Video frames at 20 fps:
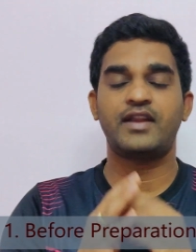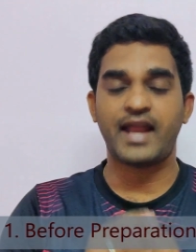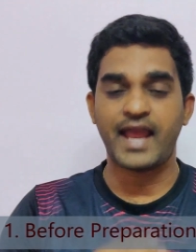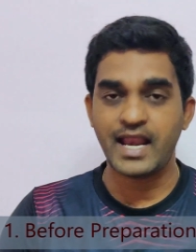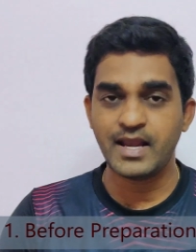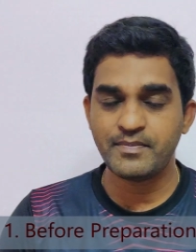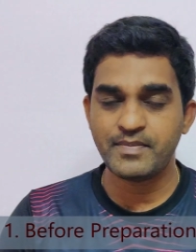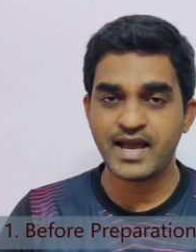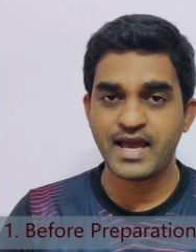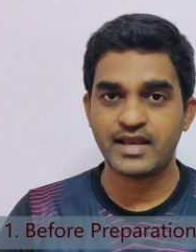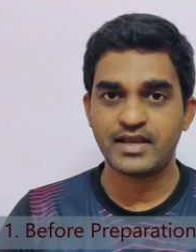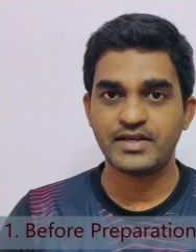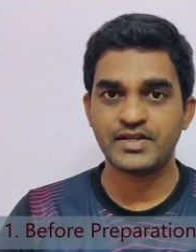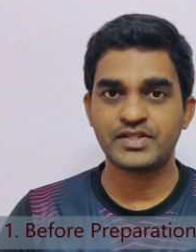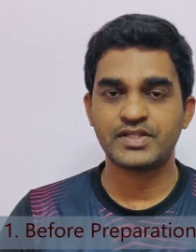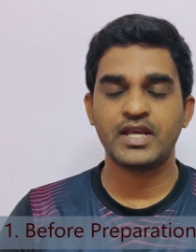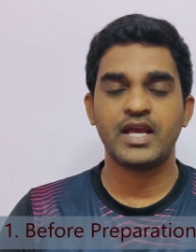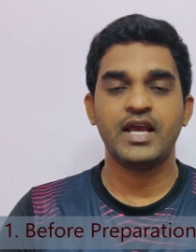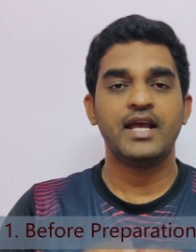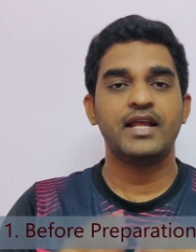trial
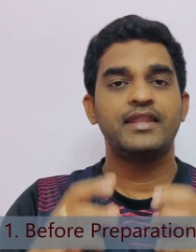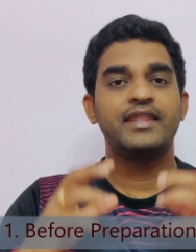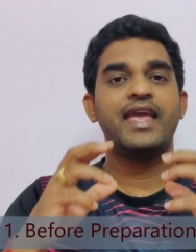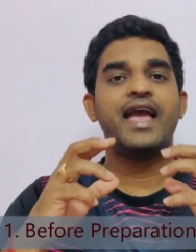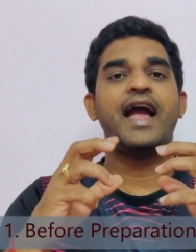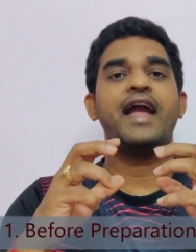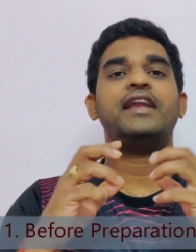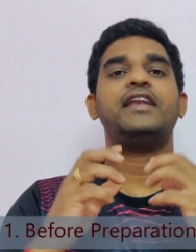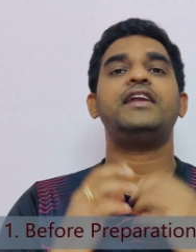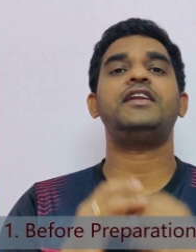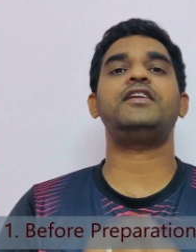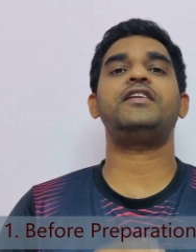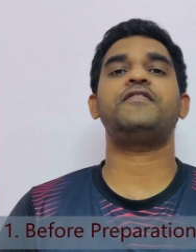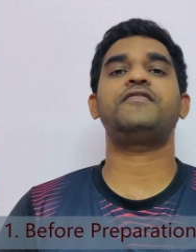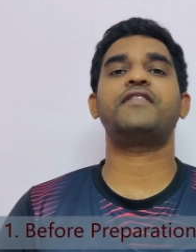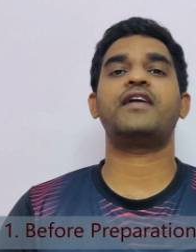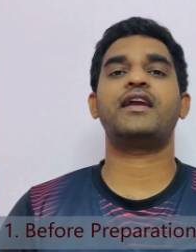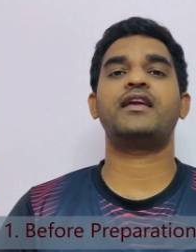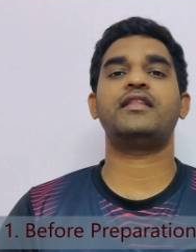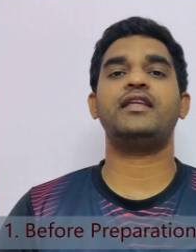balance, they
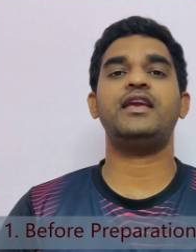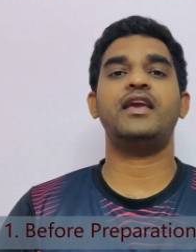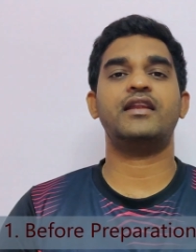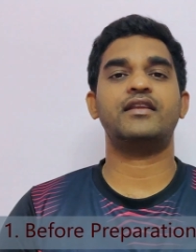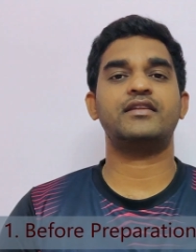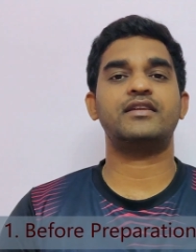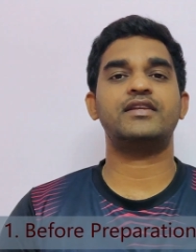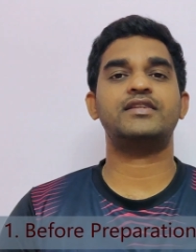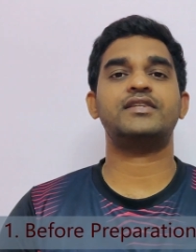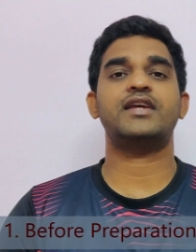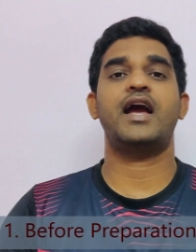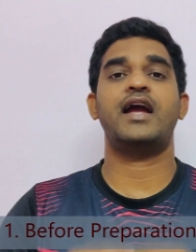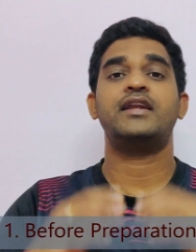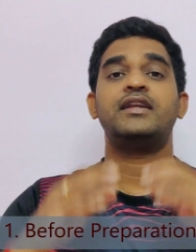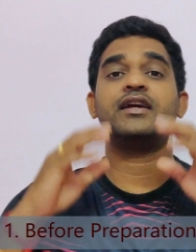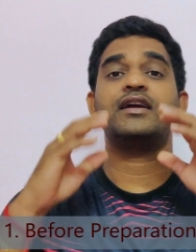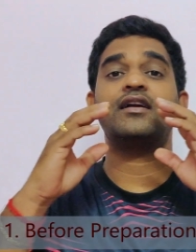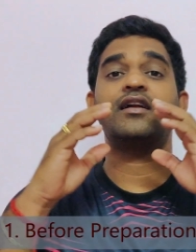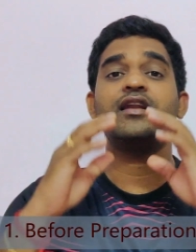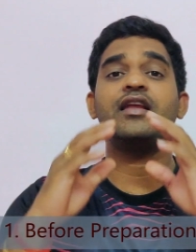identify the errors
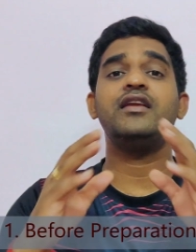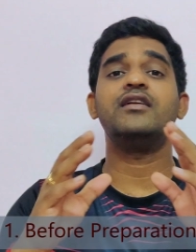and